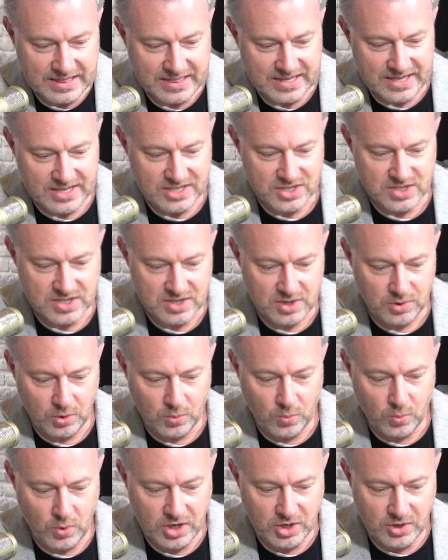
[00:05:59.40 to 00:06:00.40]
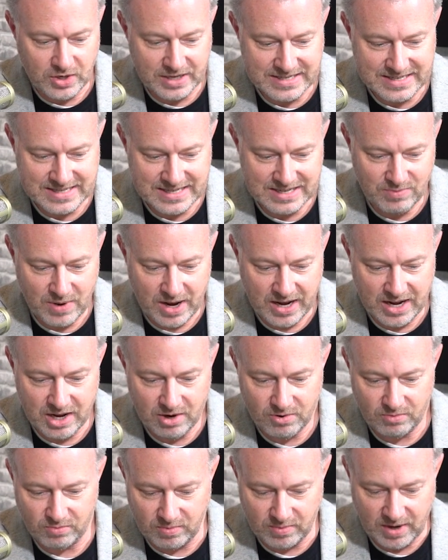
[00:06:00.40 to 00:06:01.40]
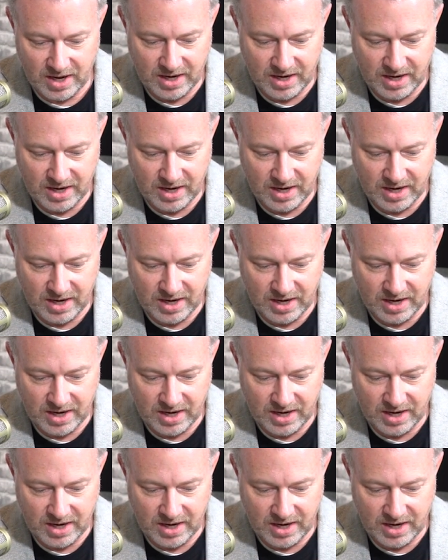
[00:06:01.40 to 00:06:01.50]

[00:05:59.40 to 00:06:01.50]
at this, what you can see right here,